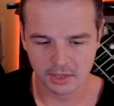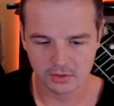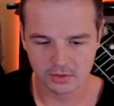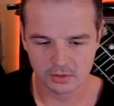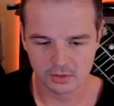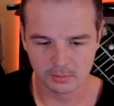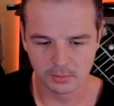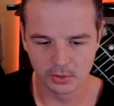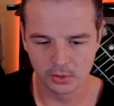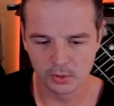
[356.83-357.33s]

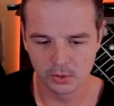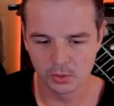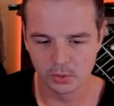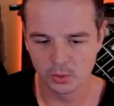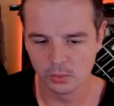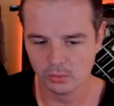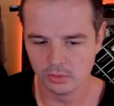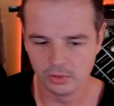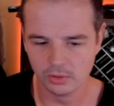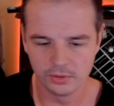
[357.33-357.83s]
a Bogle,
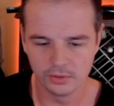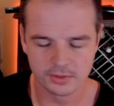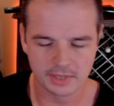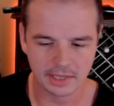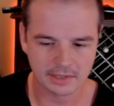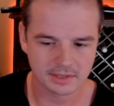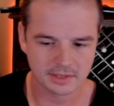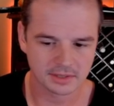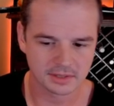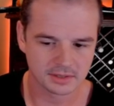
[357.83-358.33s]
we'll lose
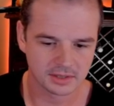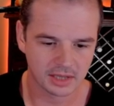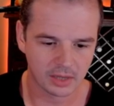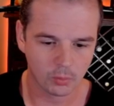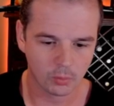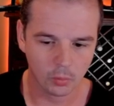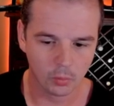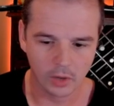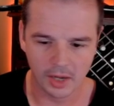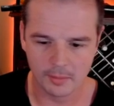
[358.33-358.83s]
access to
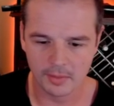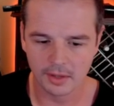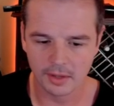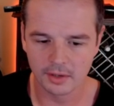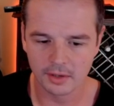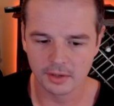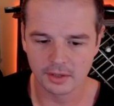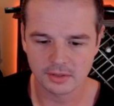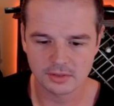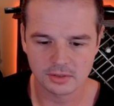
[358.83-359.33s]
that white mana
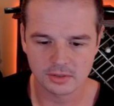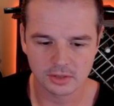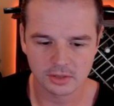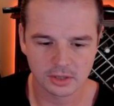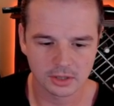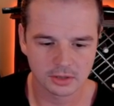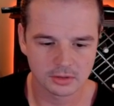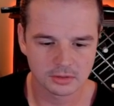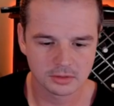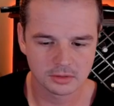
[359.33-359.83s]
next
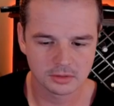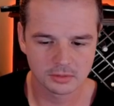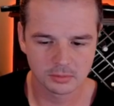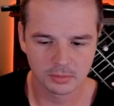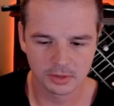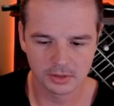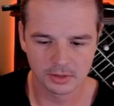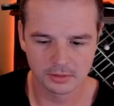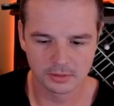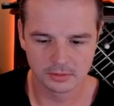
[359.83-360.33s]
turn.
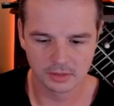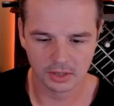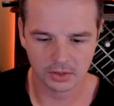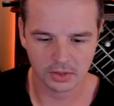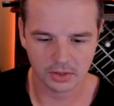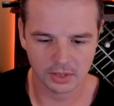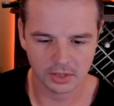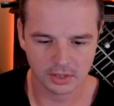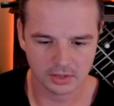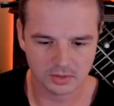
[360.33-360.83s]
But I
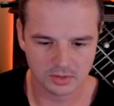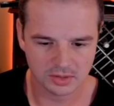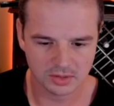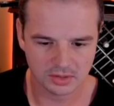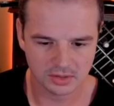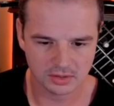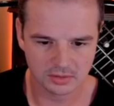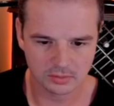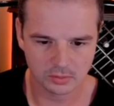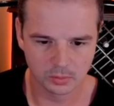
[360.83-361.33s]
think
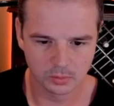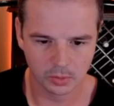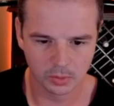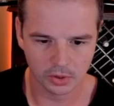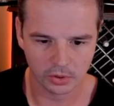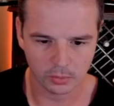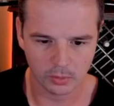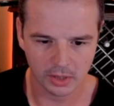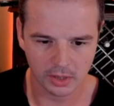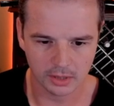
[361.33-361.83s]
it's
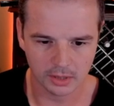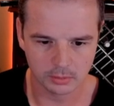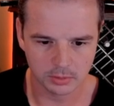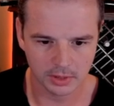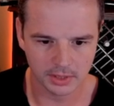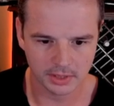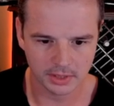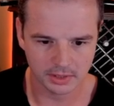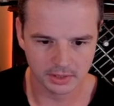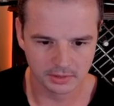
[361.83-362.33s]
worthwhile
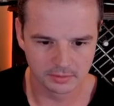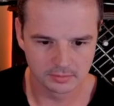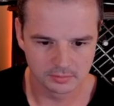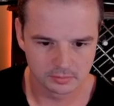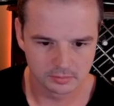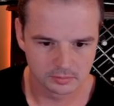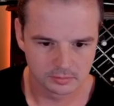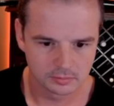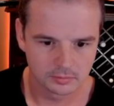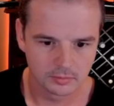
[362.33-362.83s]
playing
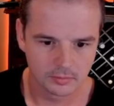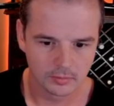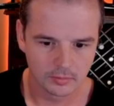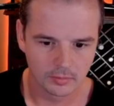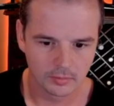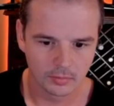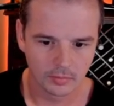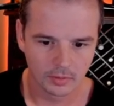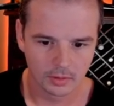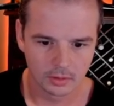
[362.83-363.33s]

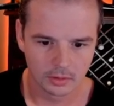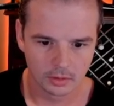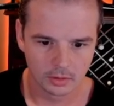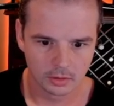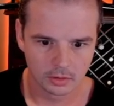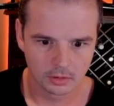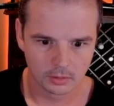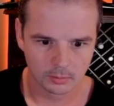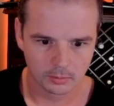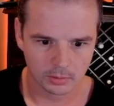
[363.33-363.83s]

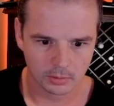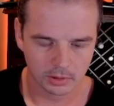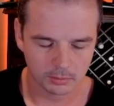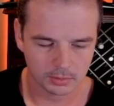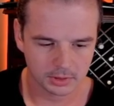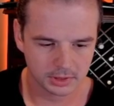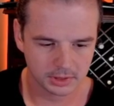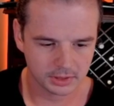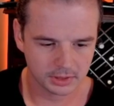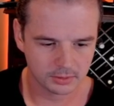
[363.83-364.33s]

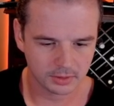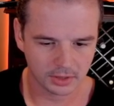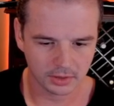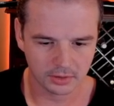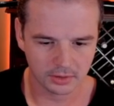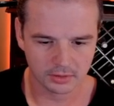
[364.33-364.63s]
properly rather than